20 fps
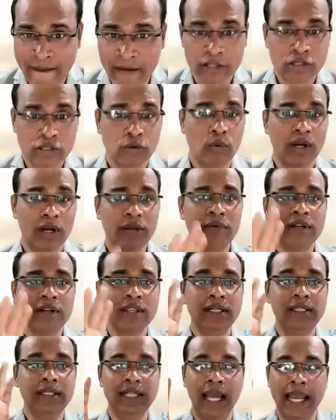So whatever
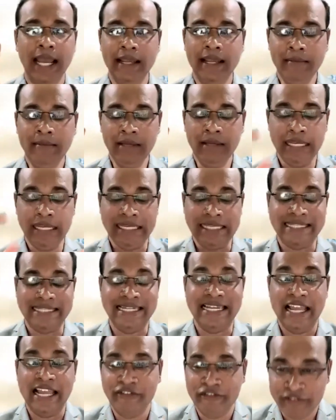the time
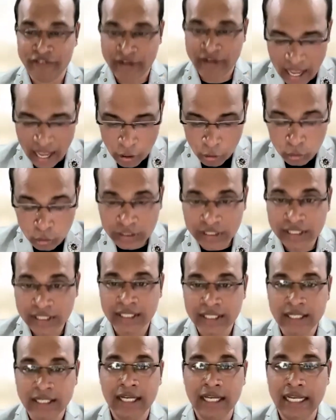is left out,
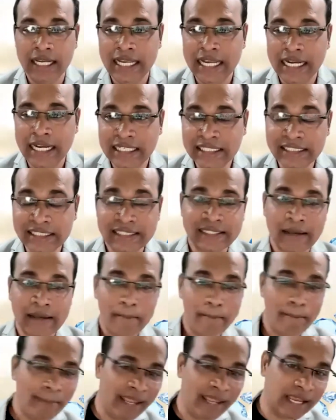let us
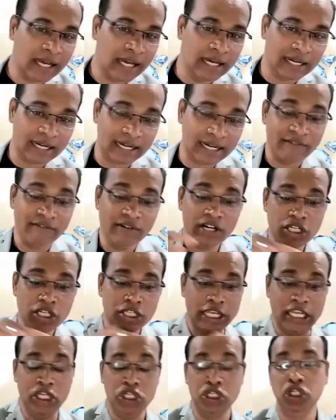make a
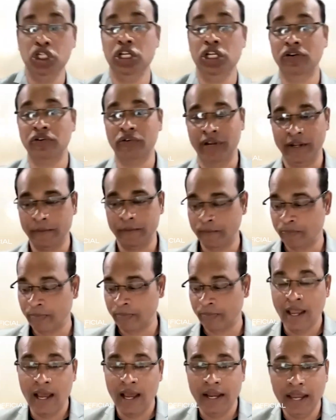reverse engineering.
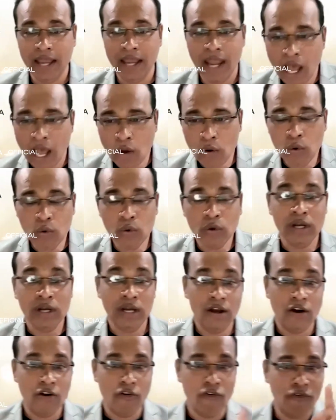Now,
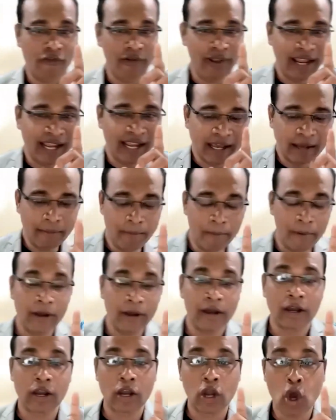wake up
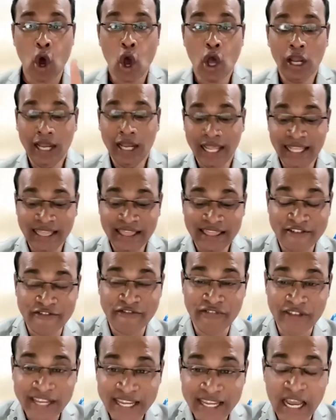call in the
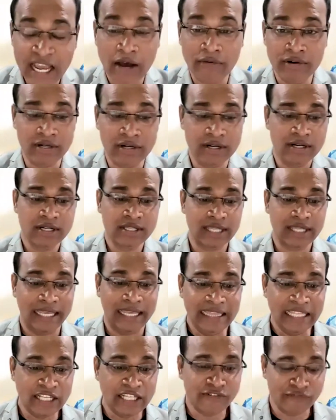wee hours.
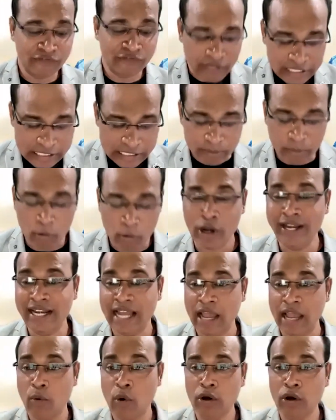In this first
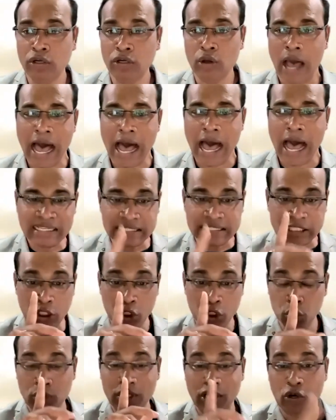point, I want to ask
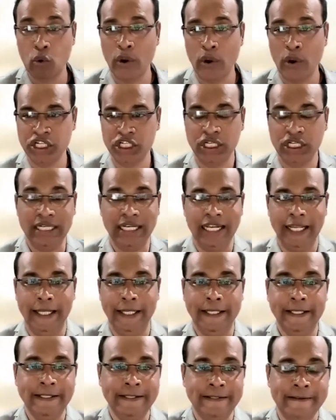you, the question
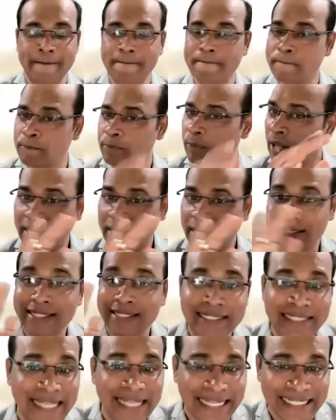is,
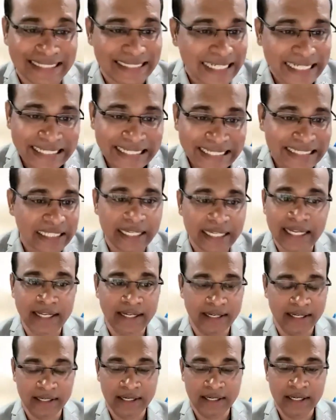the destiny is
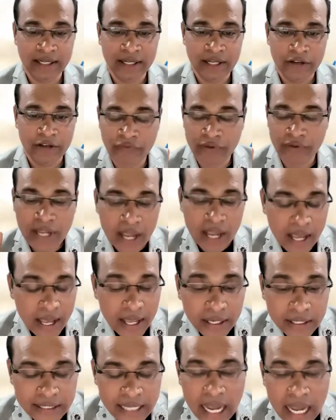clear. We
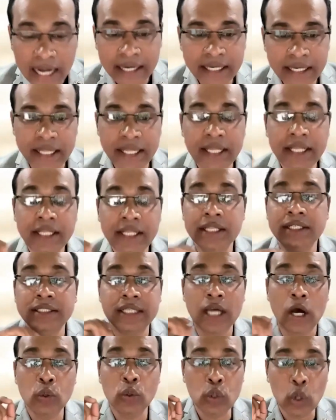are targeting the
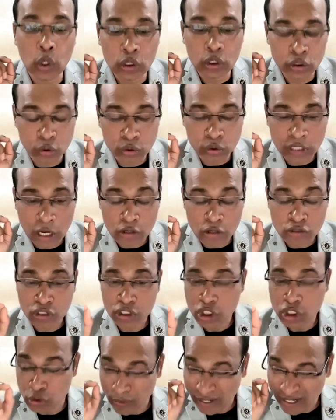Town Hall
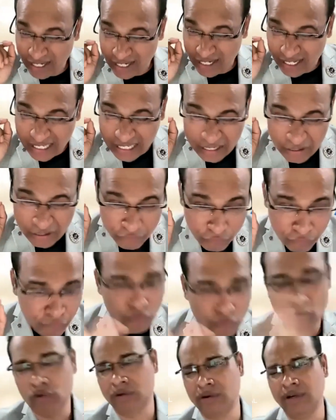
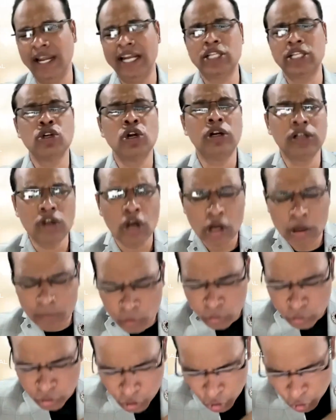2024. Let's not talk
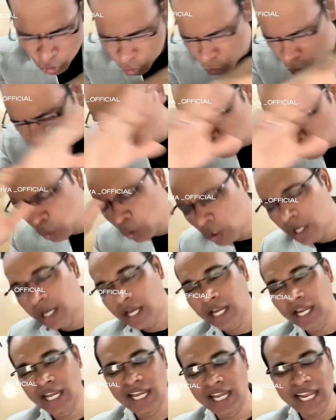about too
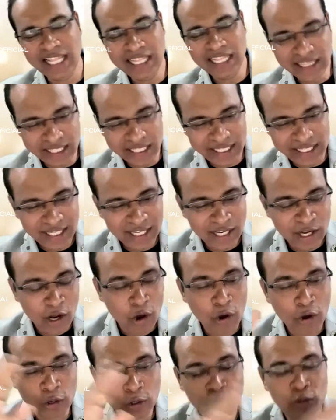lengthy
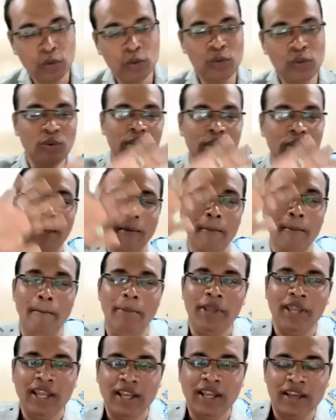or too
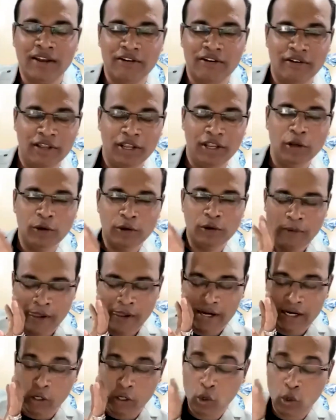big, you
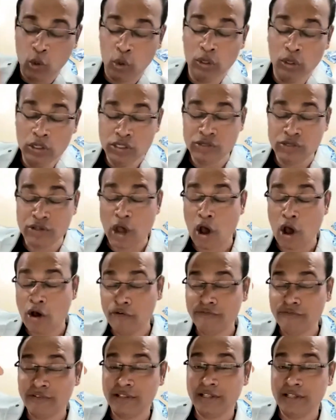know, goals
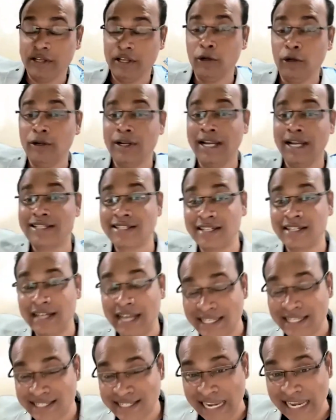of the, you know, let's
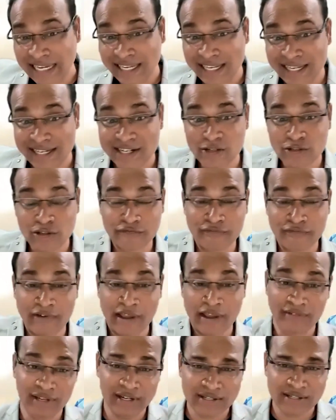next 10 years or
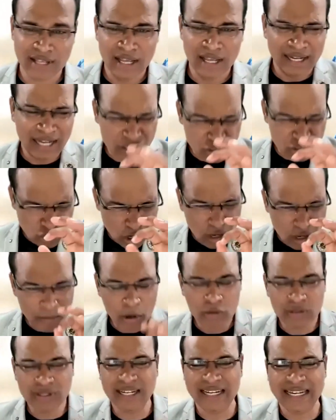5 years. Let's talk
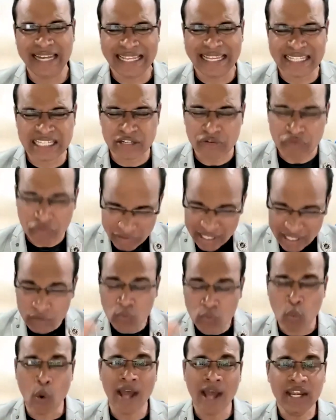about the next
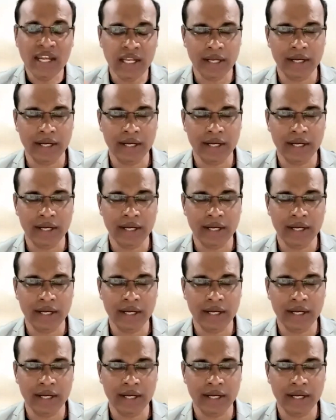win 1